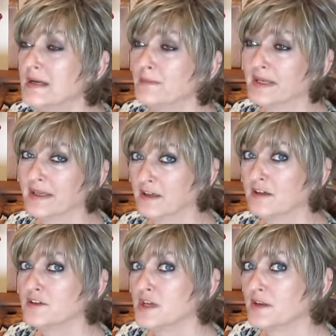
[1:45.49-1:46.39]
But
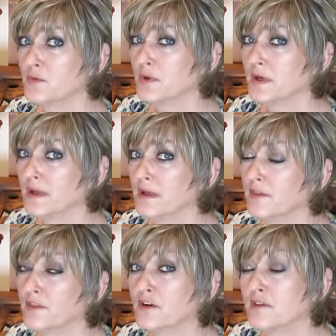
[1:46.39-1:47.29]
here, January
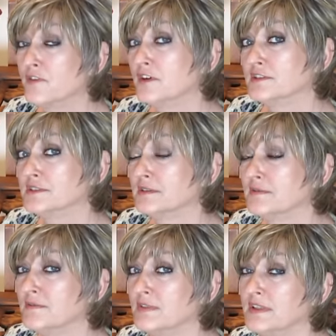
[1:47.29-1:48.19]
31st,
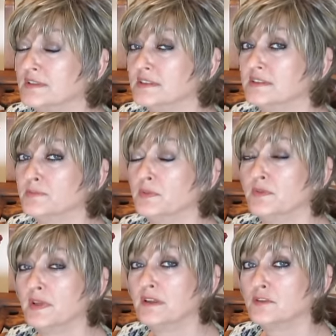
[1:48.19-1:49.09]
Venus is
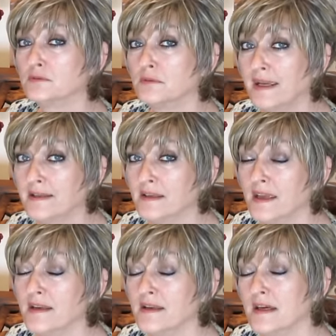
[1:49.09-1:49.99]
moving direct
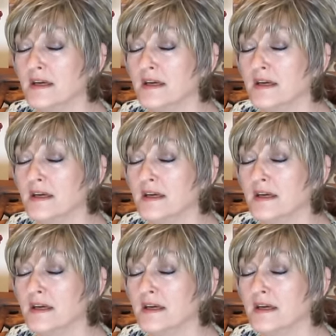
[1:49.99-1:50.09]
again.